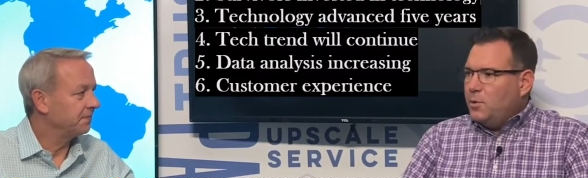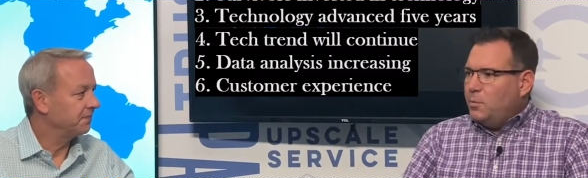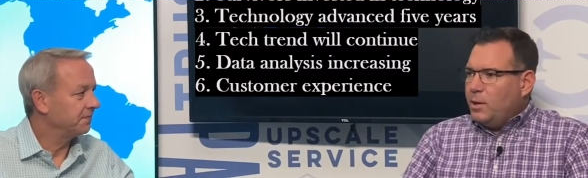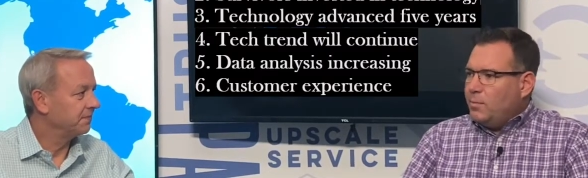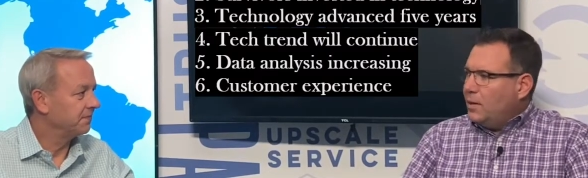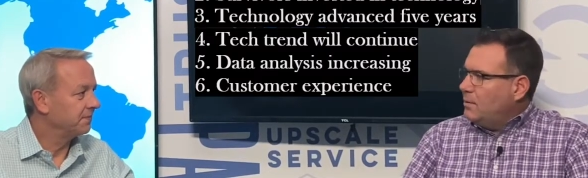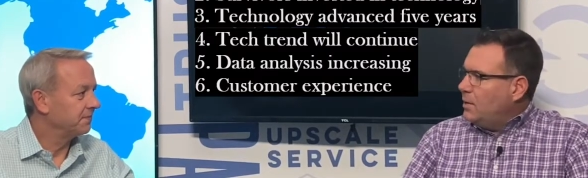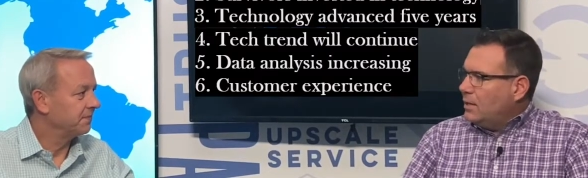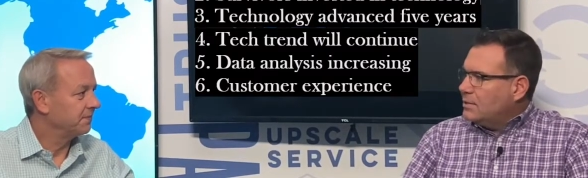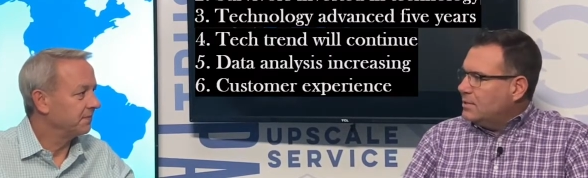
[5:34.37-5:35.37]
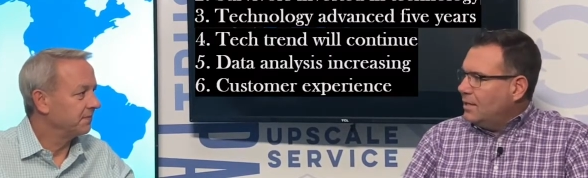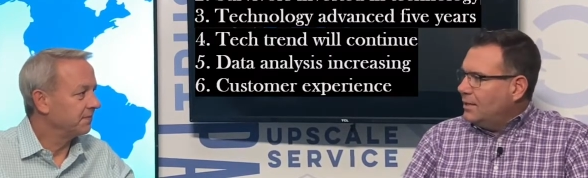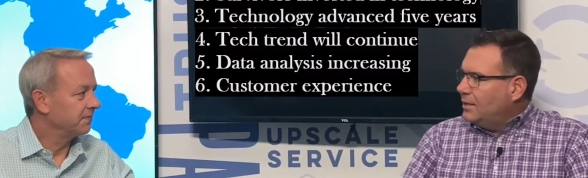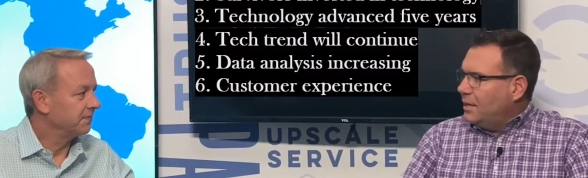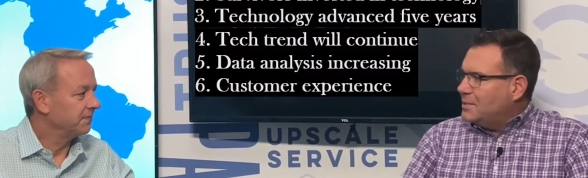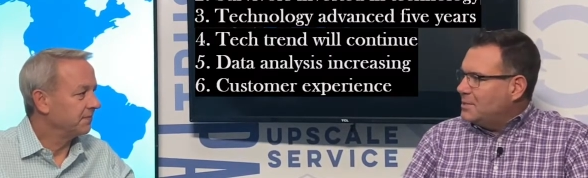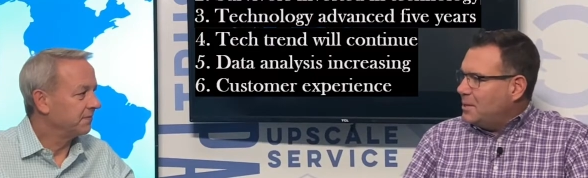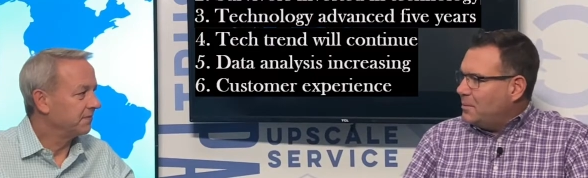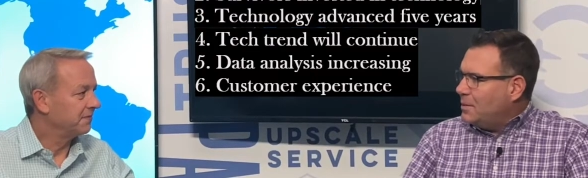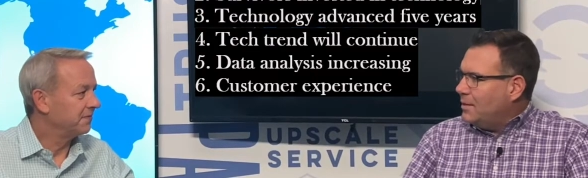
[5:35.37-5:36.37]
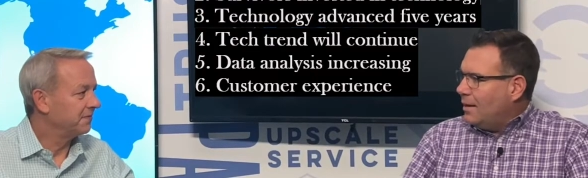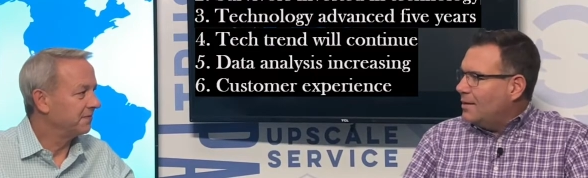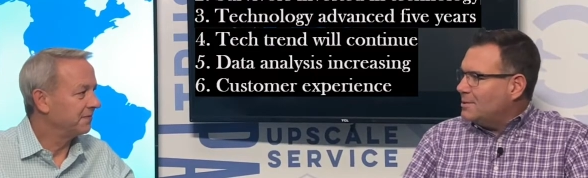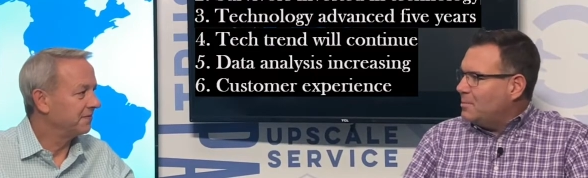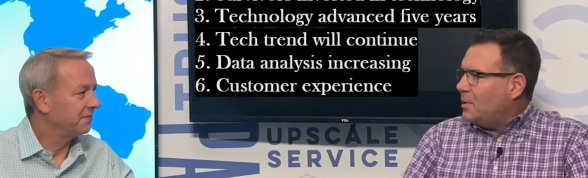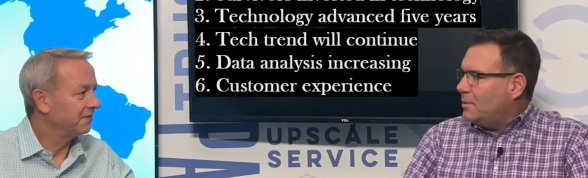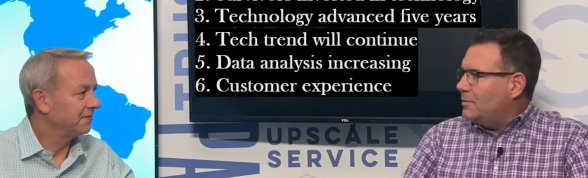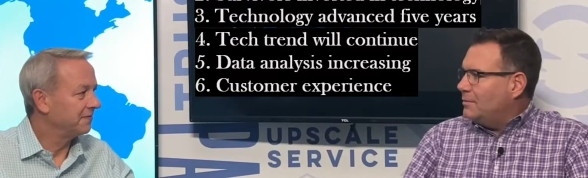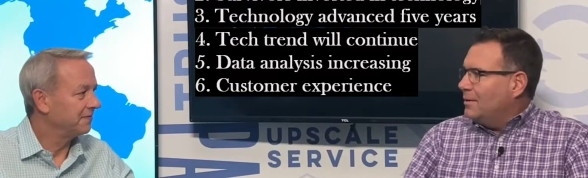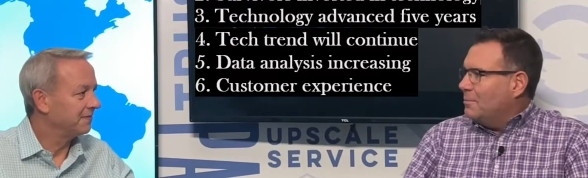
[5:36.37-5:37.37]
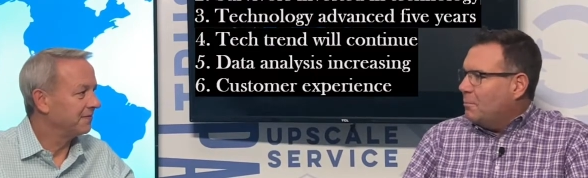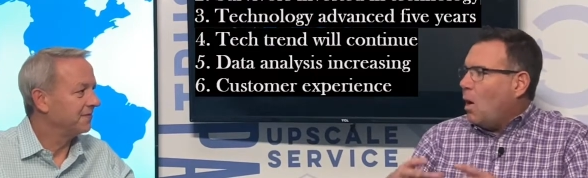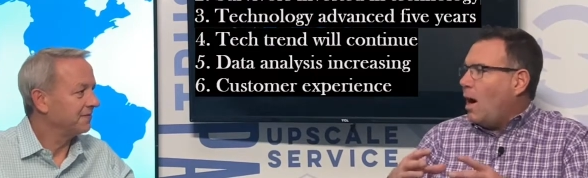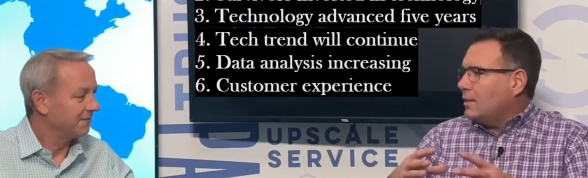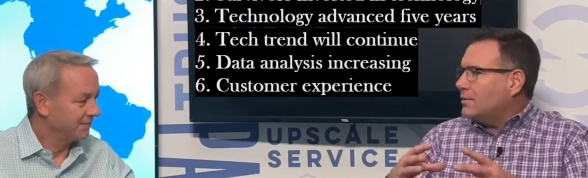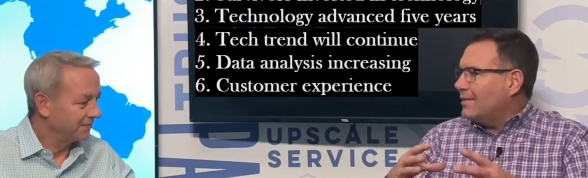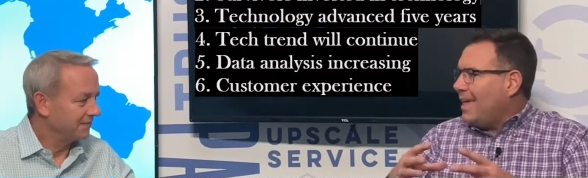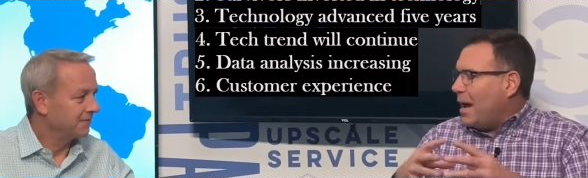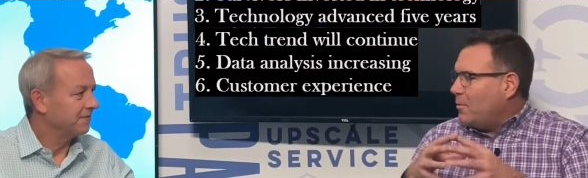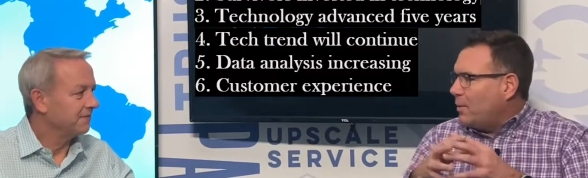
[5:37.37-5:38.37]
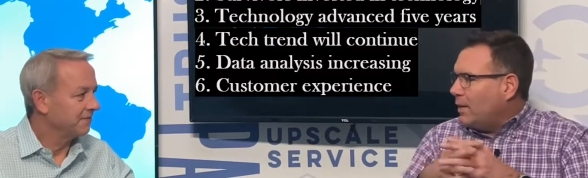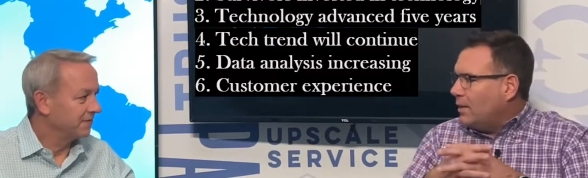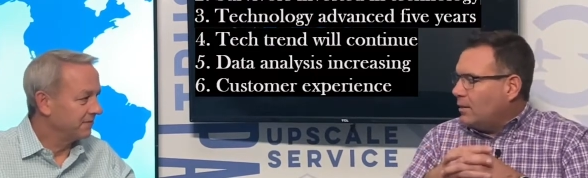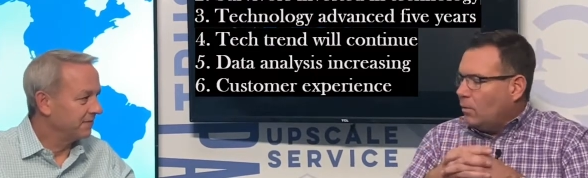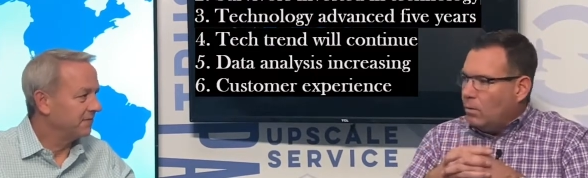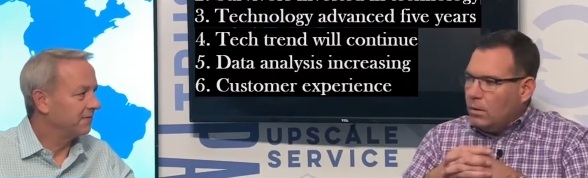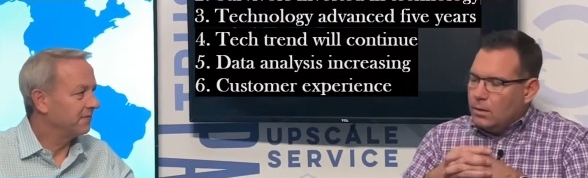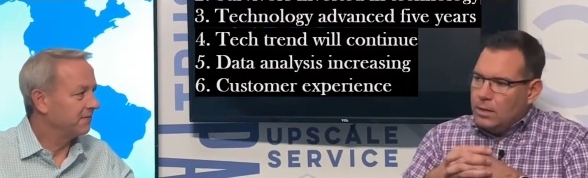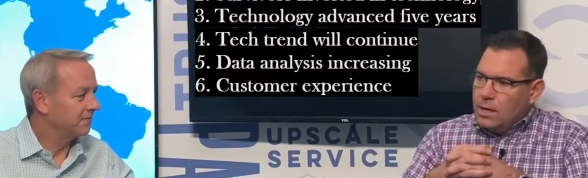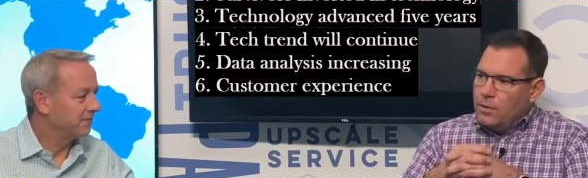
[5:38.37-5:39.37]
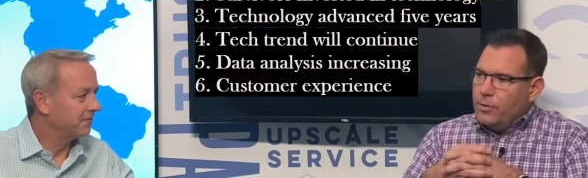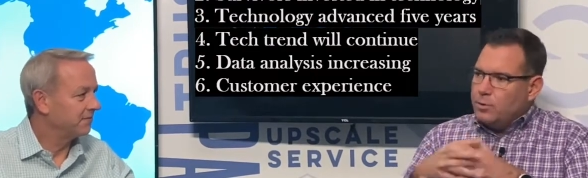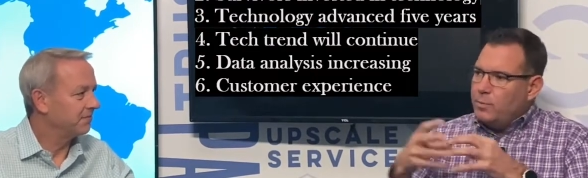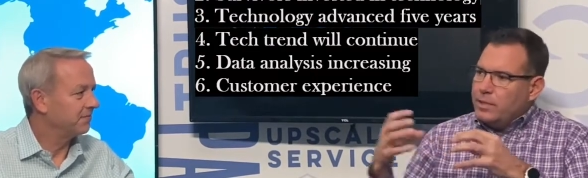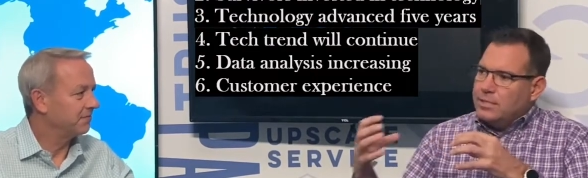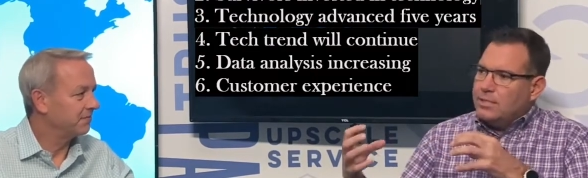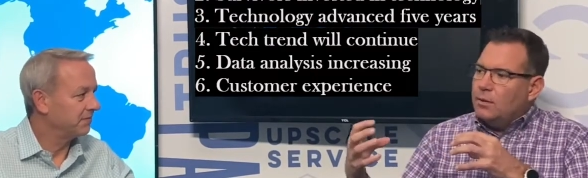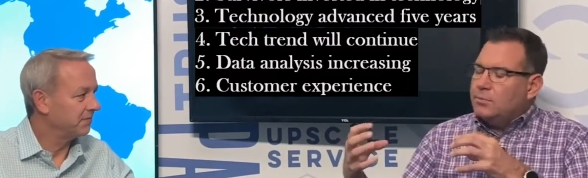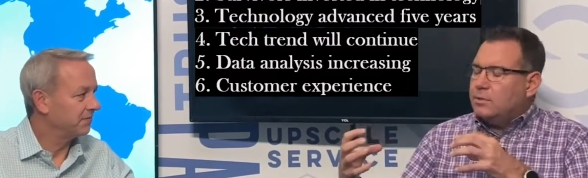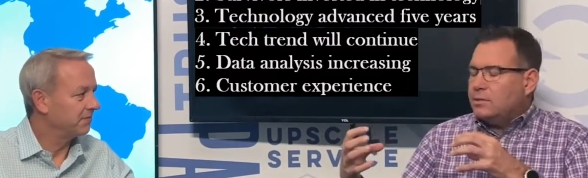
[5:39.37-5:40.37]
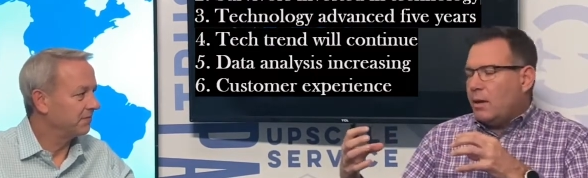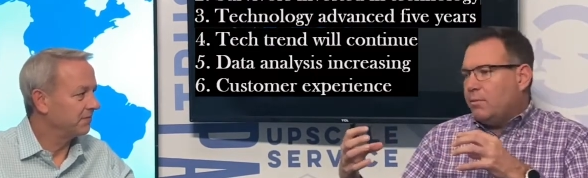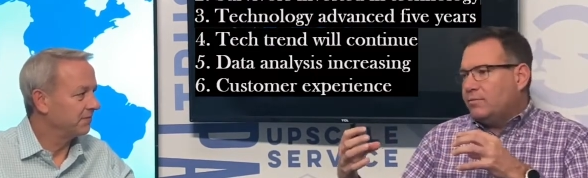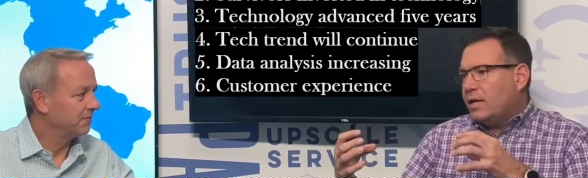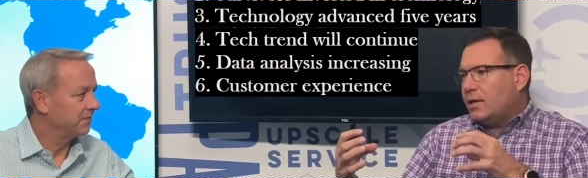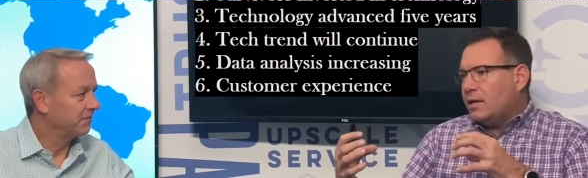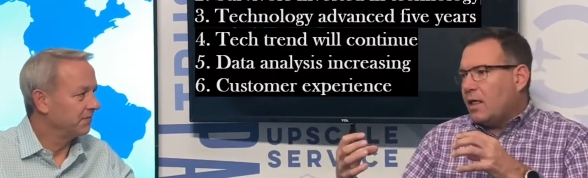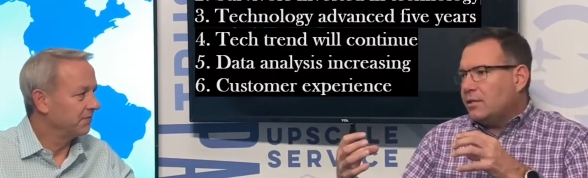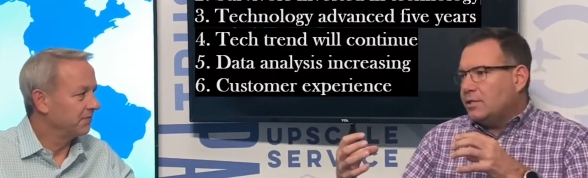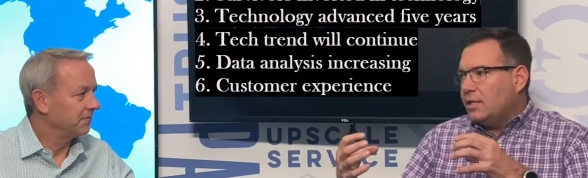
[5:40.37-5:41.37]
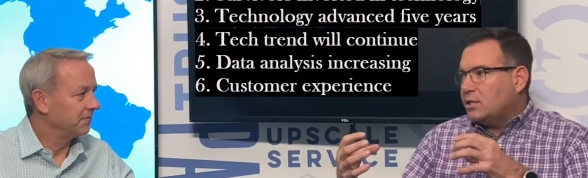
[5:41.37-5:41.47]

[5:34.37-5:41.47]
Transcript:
Speaker 1: You open up any magazine and somebody has been bought that week, or there's been some type of technology that's